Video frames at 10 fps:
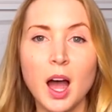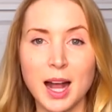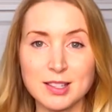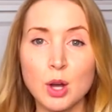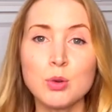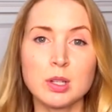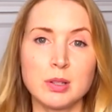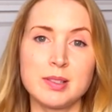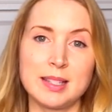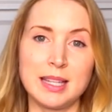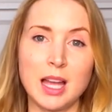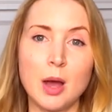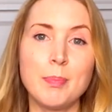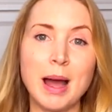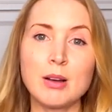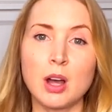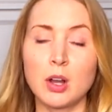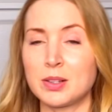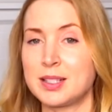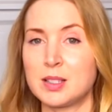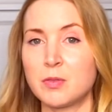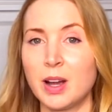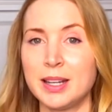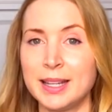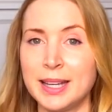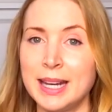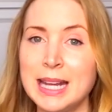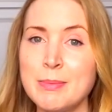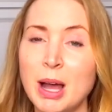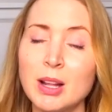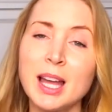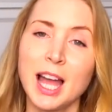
I told Lucy about Carlos's finding in an email,